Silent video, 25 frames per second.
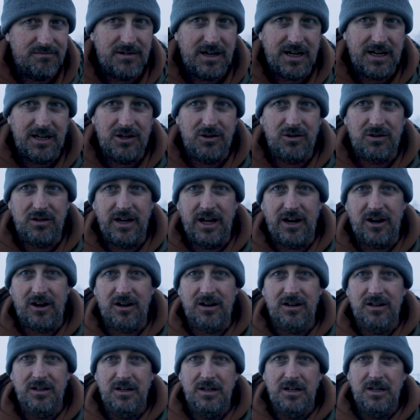I can do it
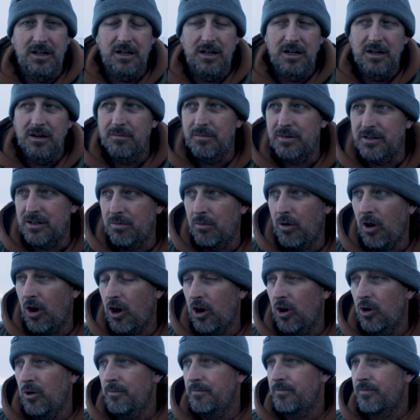later. But
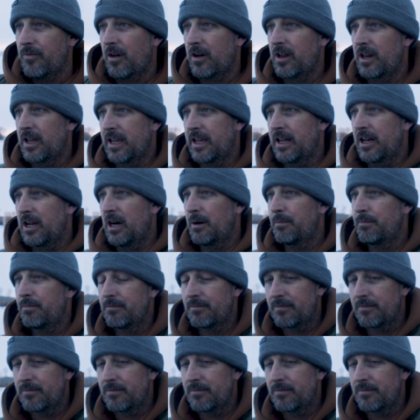tomorrow, I'm gonna get up.